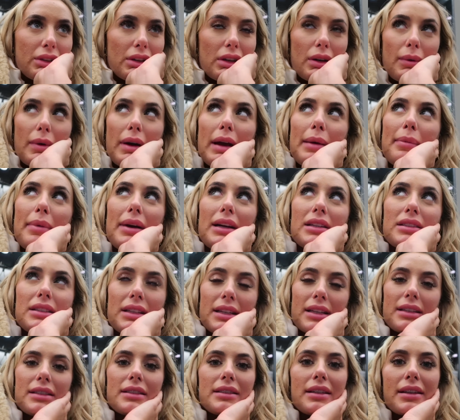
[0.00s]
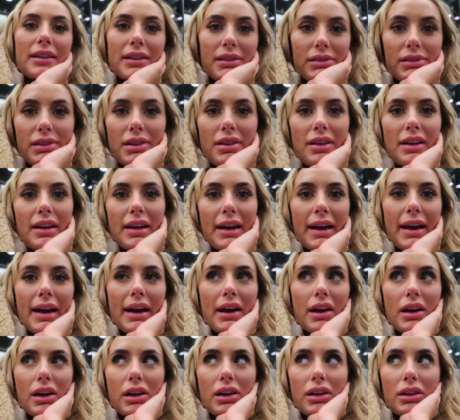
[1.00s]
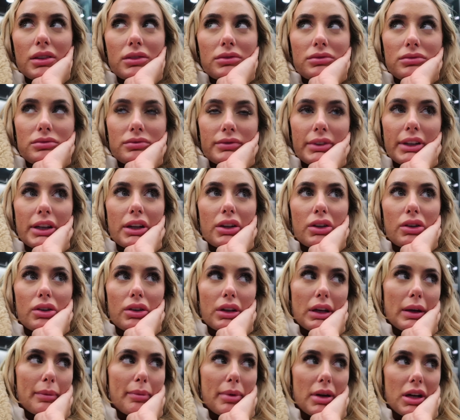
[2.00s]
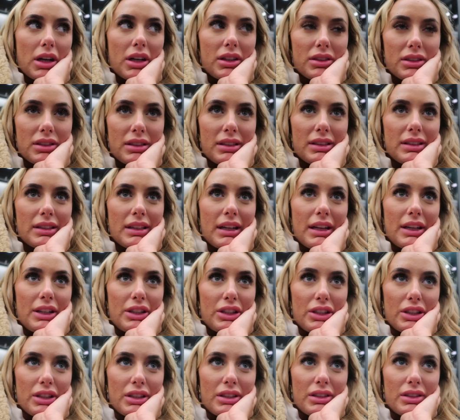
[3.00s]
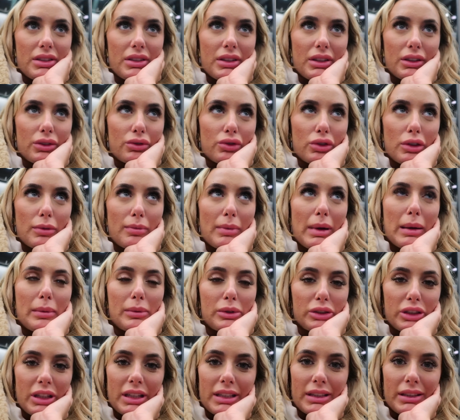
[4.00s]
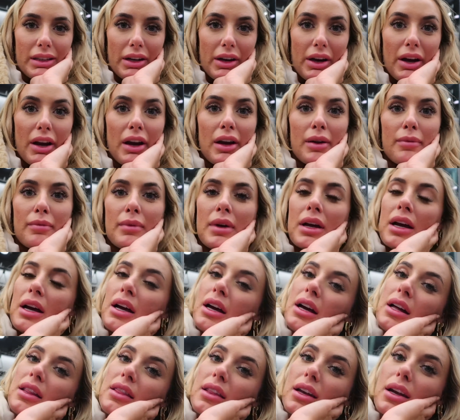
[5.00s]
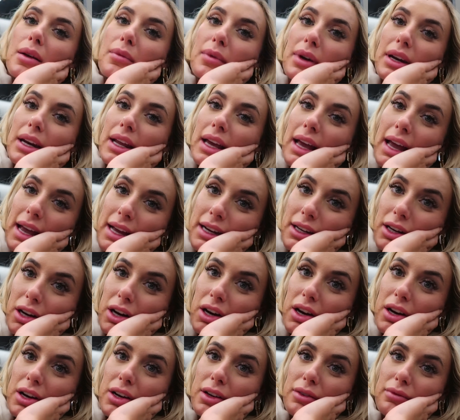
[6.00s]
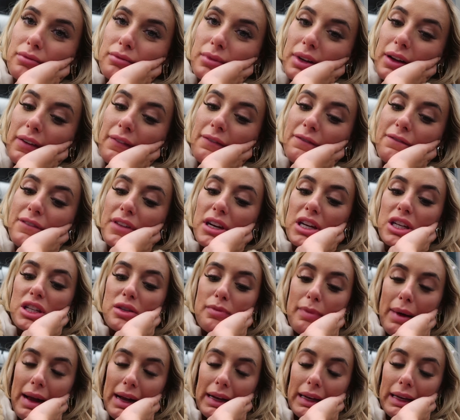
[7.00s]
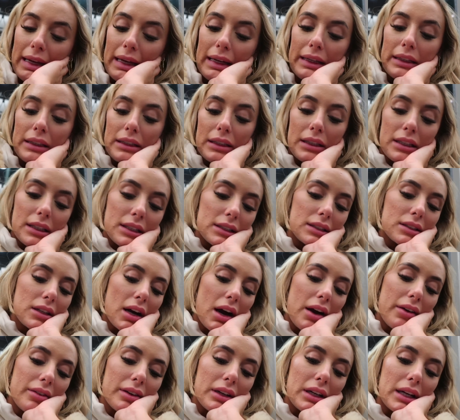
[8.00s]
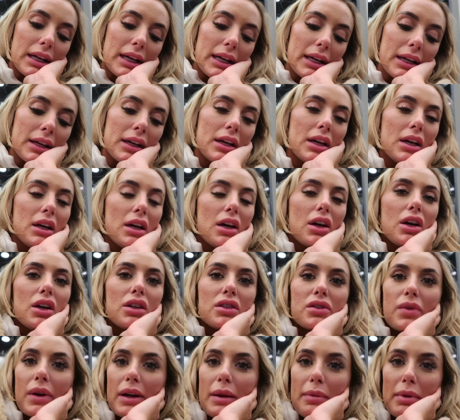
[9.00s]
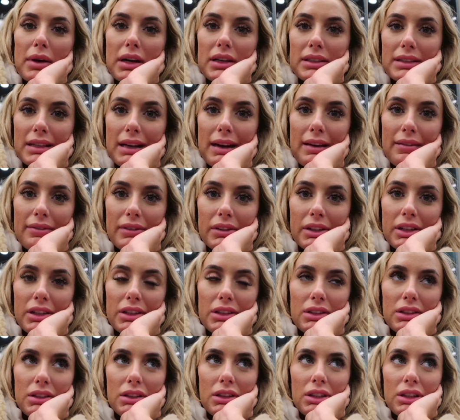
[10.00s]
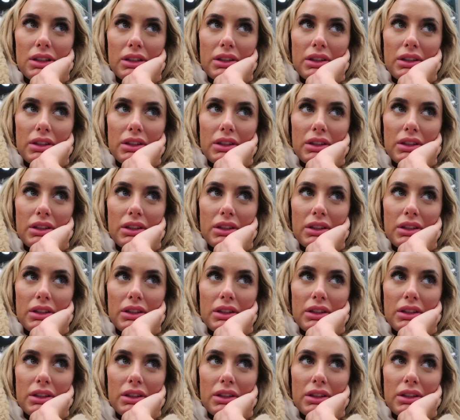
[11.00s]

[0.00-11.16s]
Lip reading: on our way back to Essex now. Thank God I parked at the station so I can drop Mum and Dad home. And I'm gonna head home and finish packing. It's currently 20 past 11.